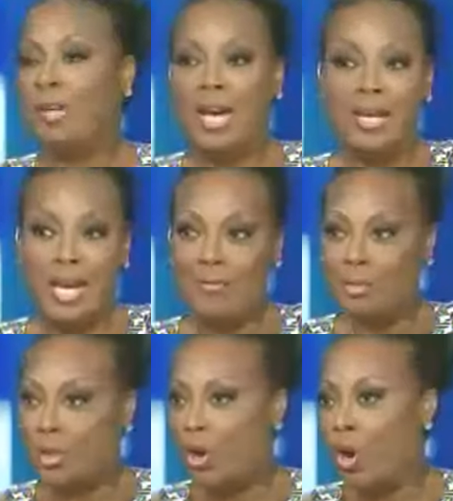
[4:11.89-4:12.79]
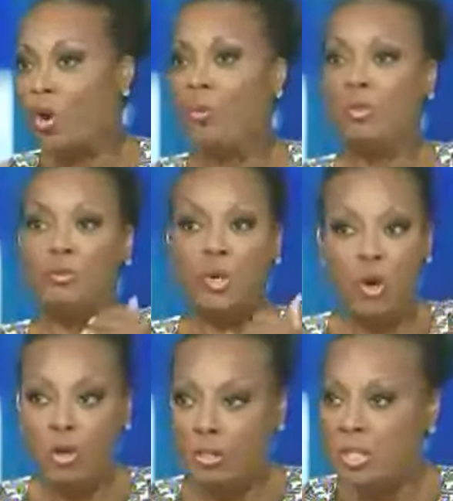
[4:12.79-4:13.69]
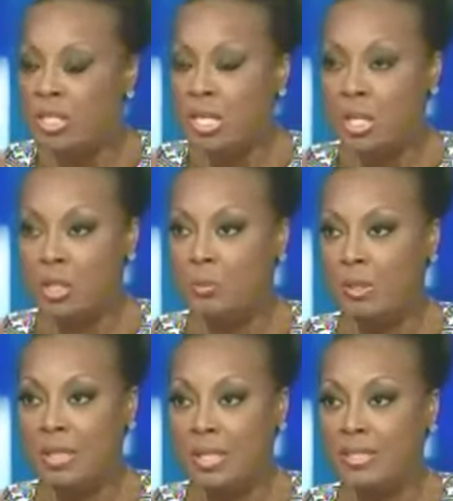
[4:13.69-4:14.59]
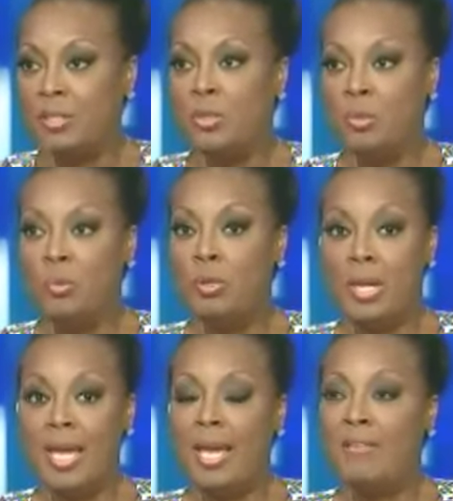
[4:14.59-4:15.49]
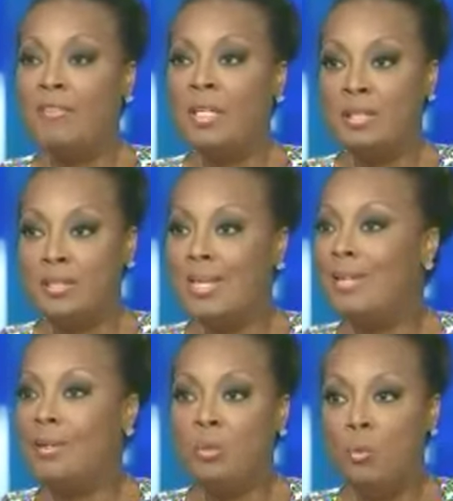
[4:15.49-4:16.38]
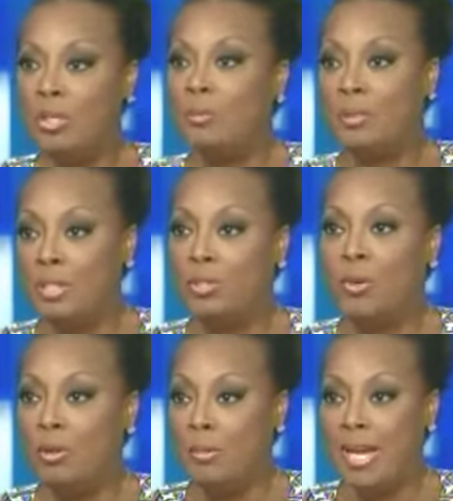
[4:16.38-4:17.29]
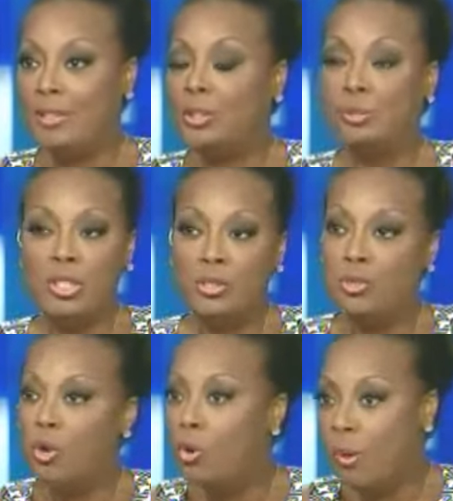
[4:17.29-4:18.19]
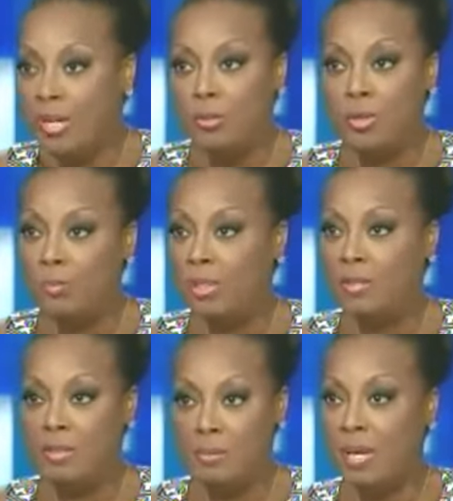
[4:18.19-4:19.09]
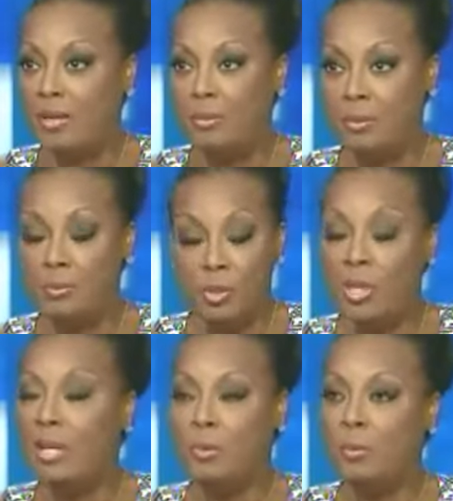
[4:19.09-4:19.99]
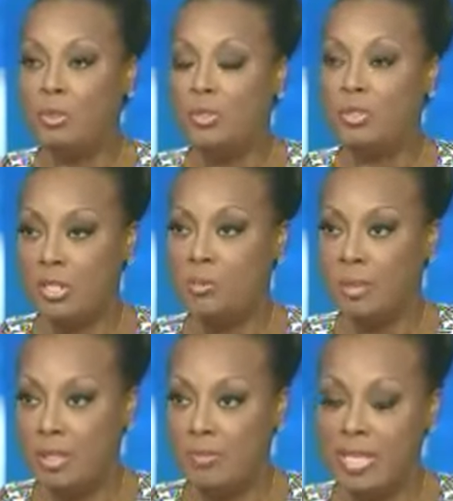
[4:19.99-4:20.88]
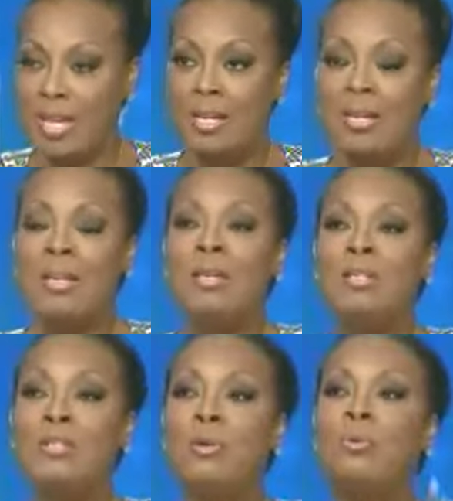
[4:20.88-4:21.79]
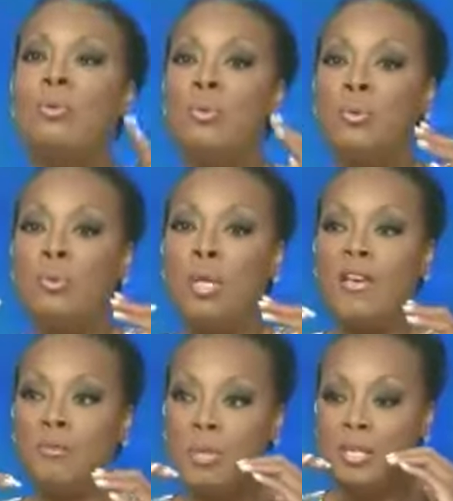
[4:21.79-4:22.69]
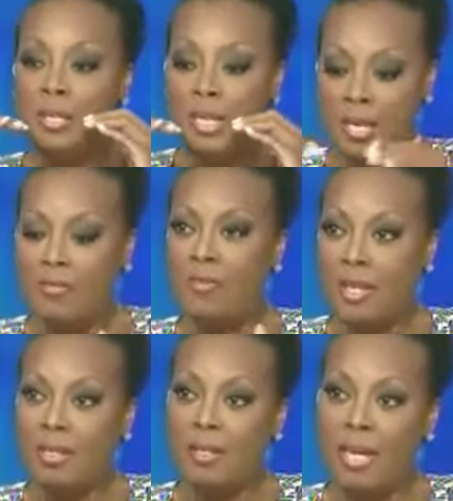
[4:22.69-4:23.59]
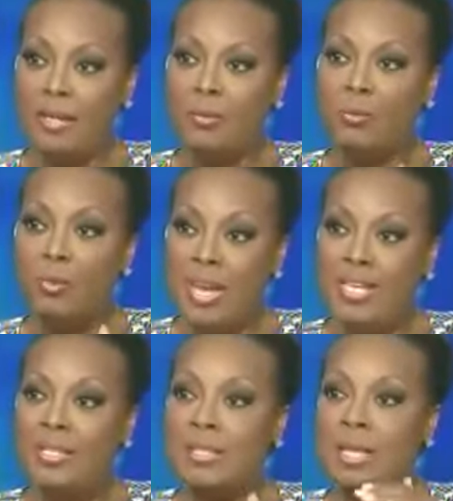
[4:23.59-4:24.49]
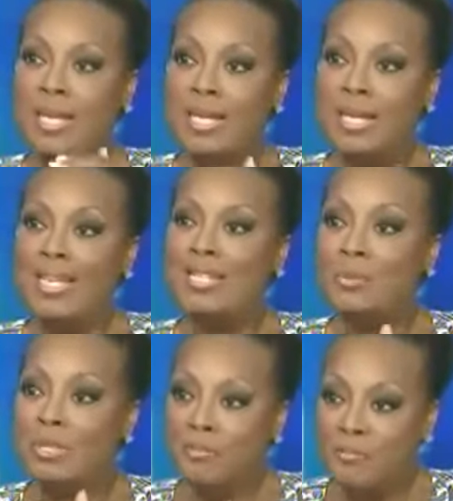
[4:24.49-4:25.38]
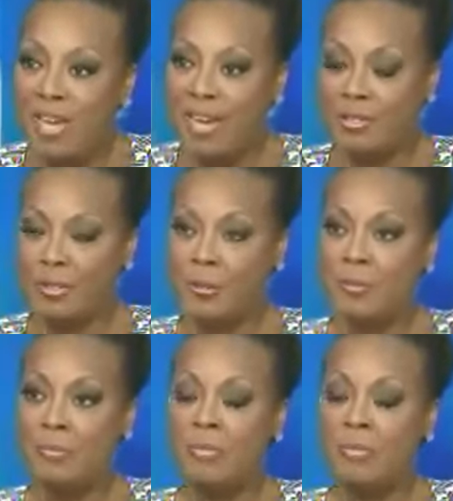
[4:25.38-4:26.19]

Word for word: have gotten out of his car, would have called the police, would have done what the police told him not to. There's no way you can believe anyone with good sense believes that. So if we give that race at least was a factor,